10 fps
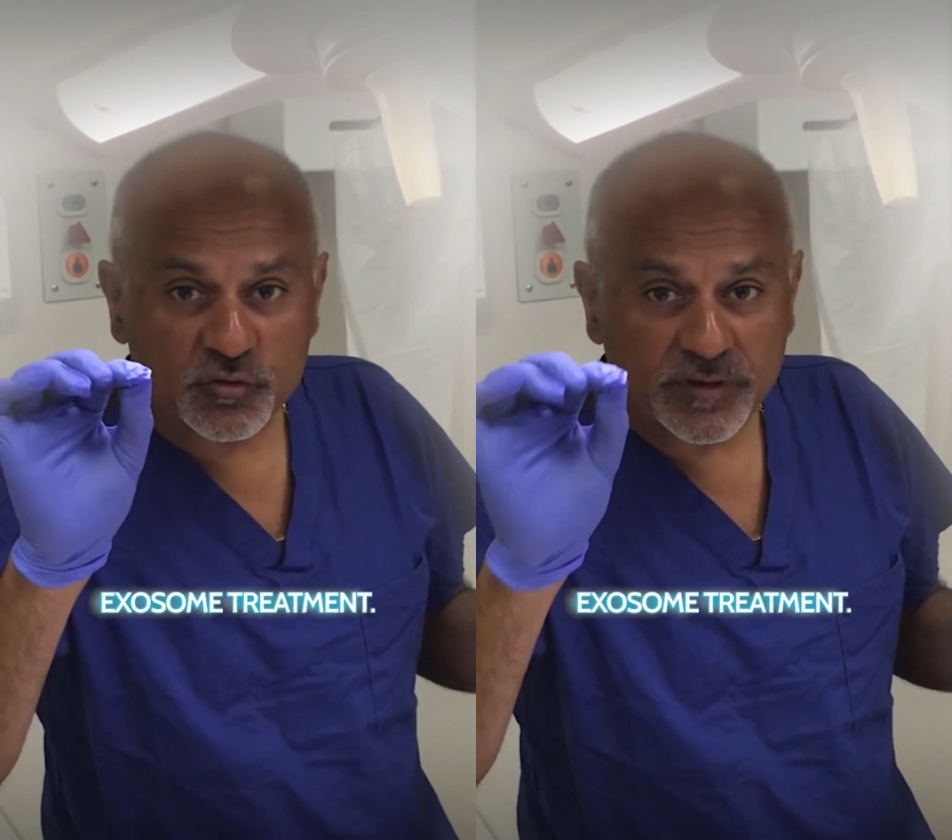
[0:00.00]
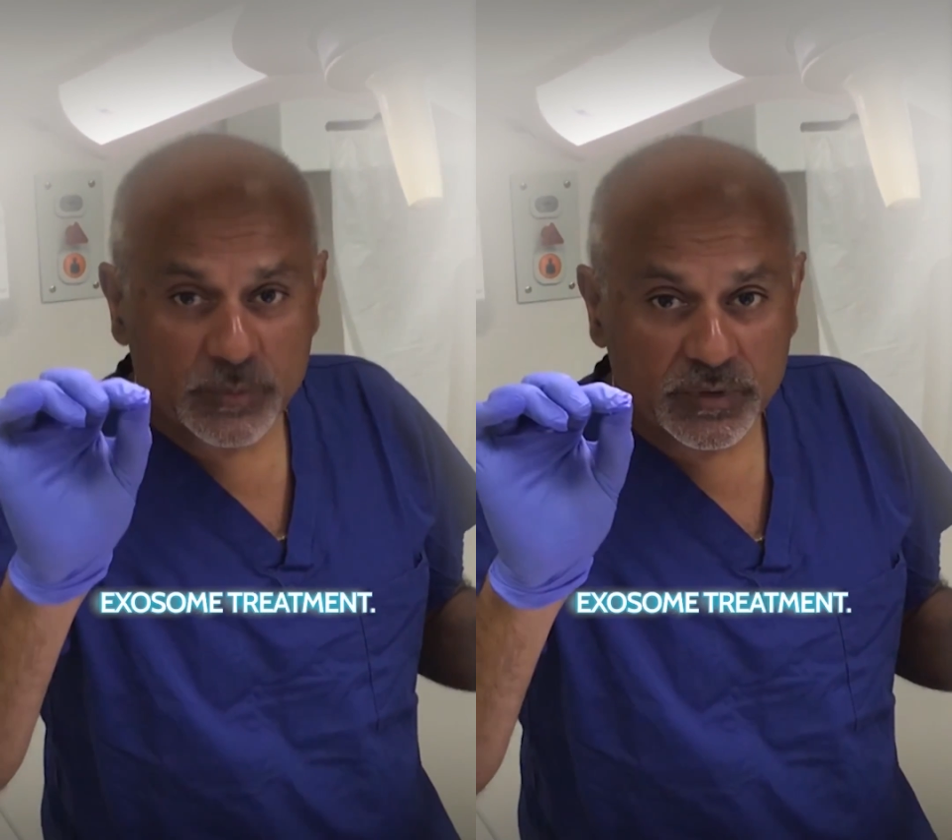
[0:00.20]

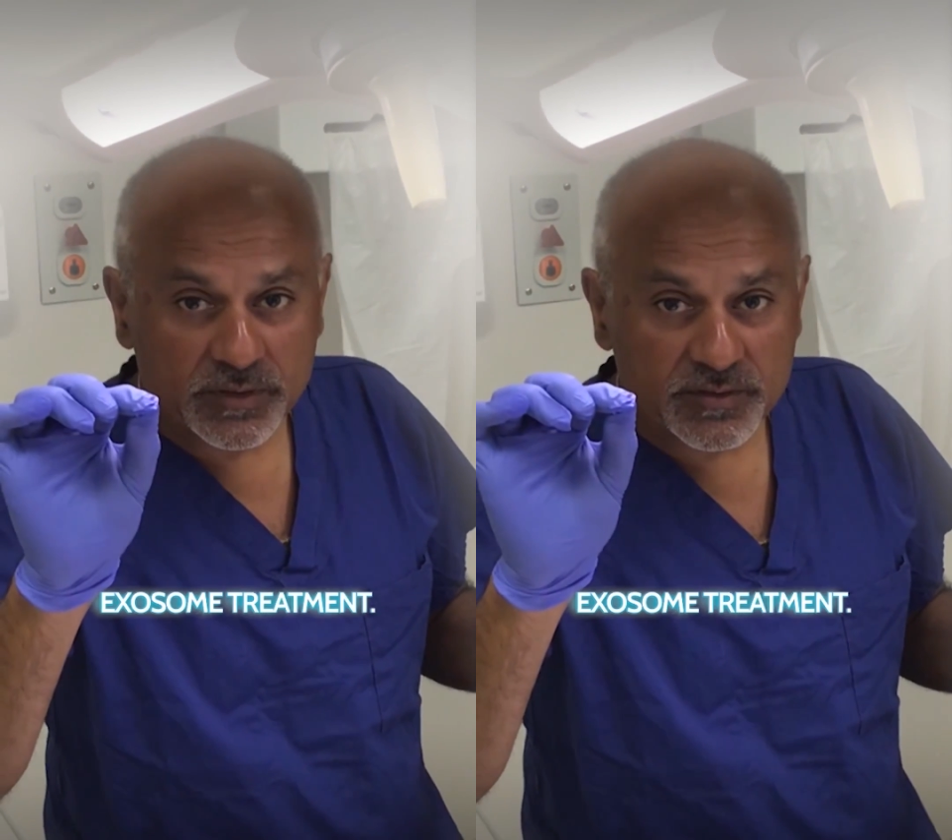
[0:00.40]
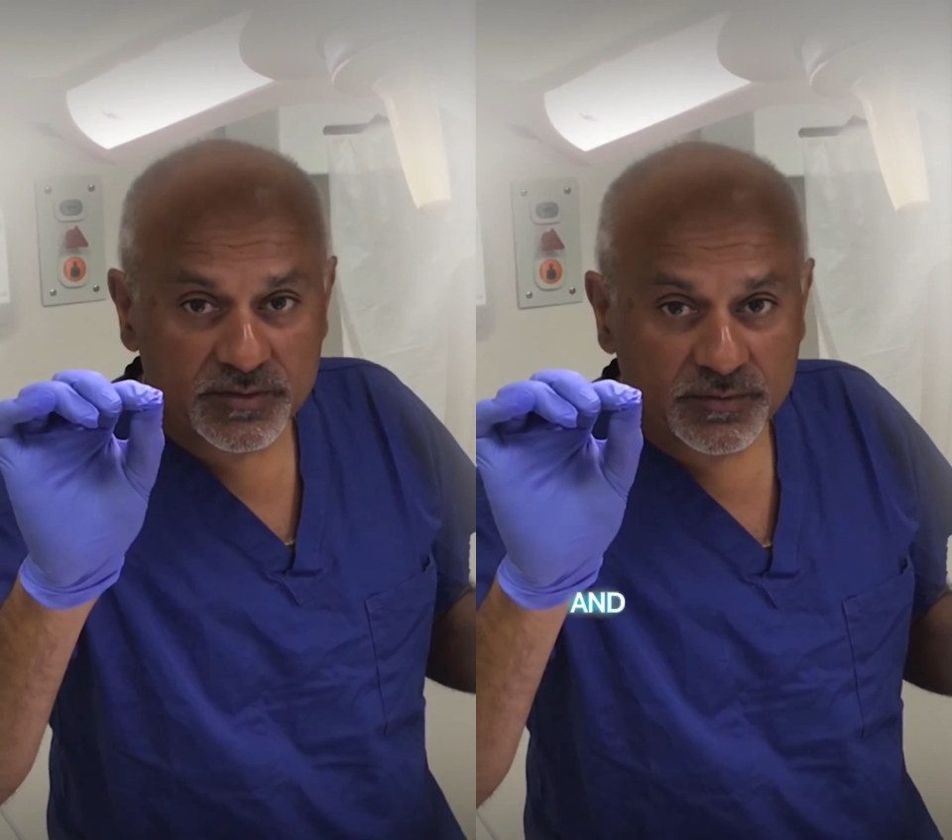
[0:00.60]

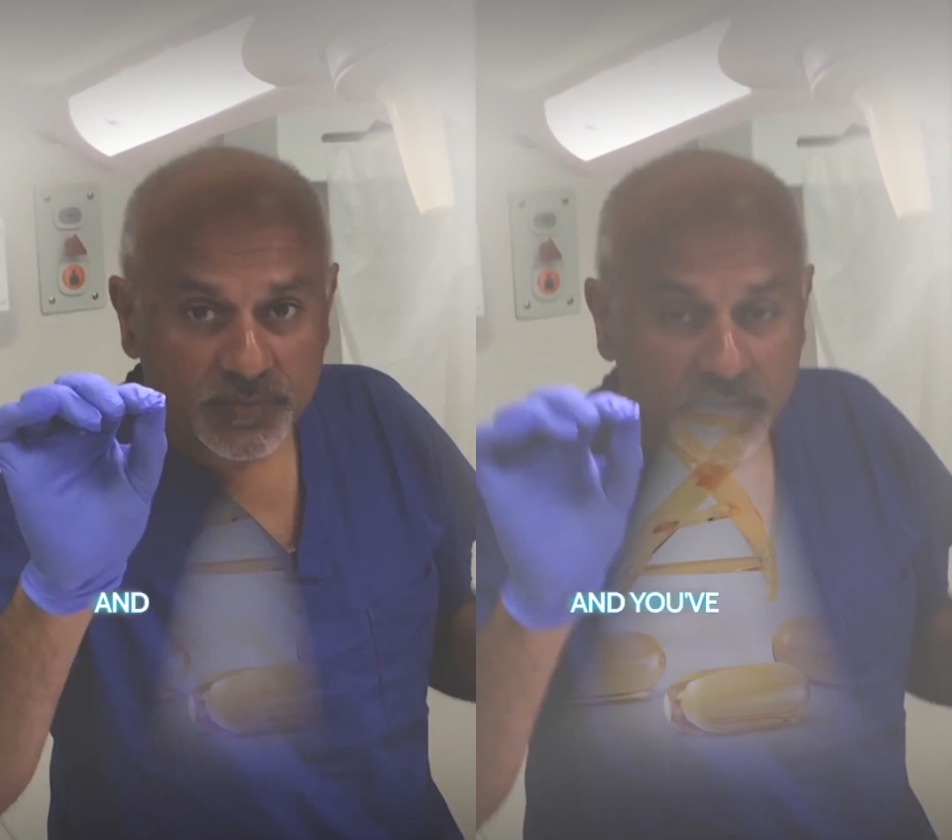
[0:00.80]
treatment, and